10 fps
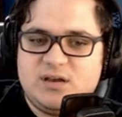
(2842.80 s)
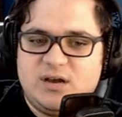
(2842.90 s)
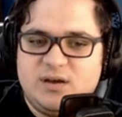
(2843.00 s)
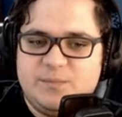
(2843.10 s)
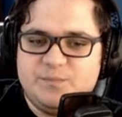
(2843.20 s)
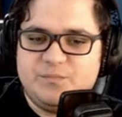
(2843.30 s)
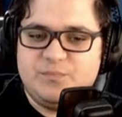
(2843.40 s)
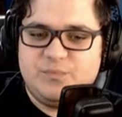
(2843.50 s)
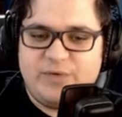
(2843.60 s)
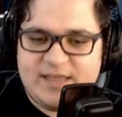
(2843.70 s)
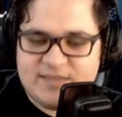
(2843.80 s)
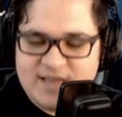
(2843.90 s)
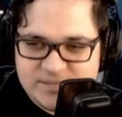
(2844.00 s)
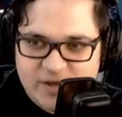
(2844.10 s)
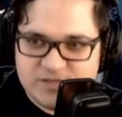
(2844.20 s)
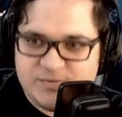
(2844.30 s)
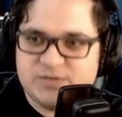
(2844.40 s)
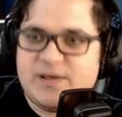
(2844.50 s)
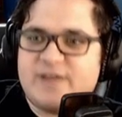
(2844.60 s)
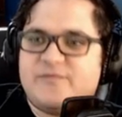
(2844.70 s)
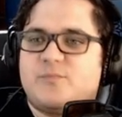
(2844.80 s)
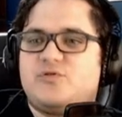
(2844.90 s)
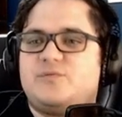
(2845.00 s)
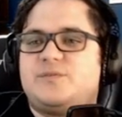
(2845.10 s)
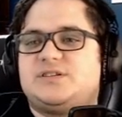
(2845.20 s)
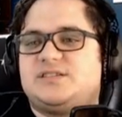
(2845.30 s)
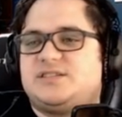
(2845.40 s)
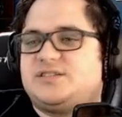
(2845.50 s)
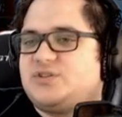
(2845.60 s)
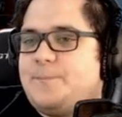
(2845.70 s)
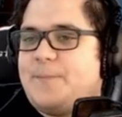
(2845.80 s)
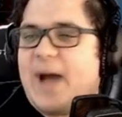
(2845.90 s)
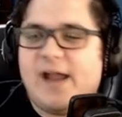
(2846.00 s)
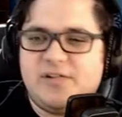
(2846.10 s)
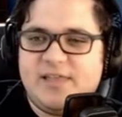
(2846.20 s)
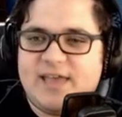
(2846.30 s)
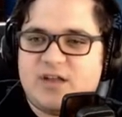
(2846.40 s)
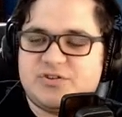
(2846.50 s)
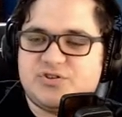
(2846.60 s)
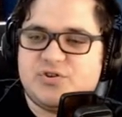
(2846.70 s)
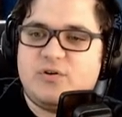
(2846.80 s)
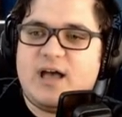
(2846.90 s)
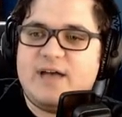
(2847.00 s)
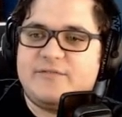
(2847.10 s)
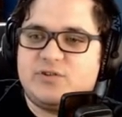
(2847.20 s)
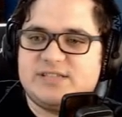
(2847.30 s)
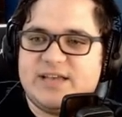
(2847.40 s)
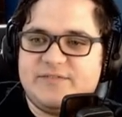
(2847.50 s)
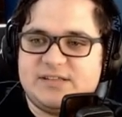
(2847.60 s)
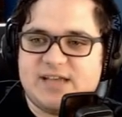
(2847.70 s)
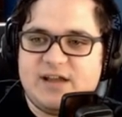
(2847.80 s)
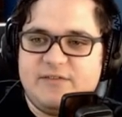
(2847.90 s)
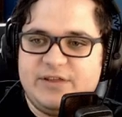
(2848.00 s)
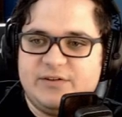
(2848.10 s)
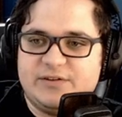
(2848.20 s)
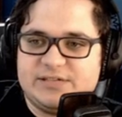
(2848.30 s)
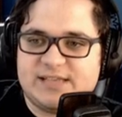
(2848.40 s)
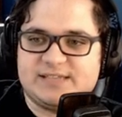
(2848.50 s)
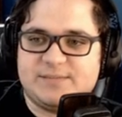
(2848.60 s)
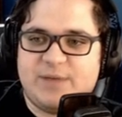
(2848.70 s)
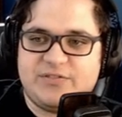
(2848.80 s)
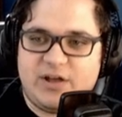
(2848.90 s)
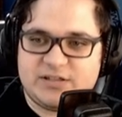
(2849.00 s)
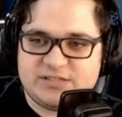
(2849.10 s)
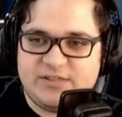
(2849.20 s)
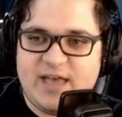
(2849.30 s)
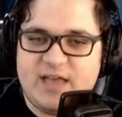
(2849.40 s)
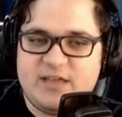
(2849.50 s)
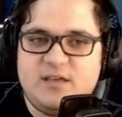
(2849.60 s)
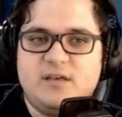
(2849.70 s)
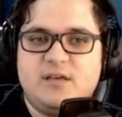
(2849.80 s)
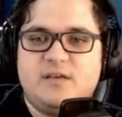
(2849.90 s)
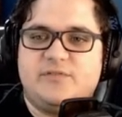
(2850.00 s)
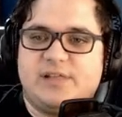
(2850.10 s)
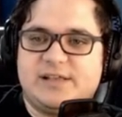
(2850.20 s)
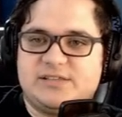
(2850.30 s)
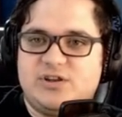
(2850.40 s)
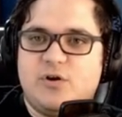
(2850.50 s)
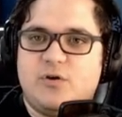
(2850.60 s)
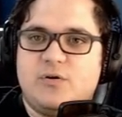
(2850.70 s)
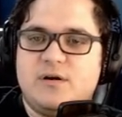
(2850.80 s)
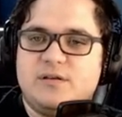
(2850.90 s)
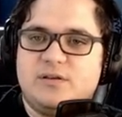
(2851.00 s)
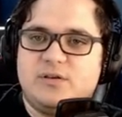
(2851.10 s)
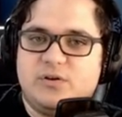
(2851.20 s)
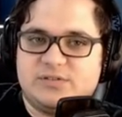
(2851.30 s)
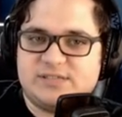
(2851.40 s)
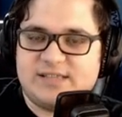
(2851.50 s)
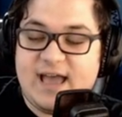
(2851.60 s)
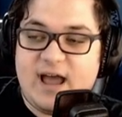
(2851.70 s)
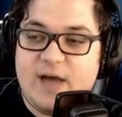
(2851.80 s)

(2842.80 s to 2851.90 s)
Um, we had the Xbox multi-platform rumors spiraling out of control. I, of course, have an entire video discussing my thoughts on that. If you'd like to know, you can go to that.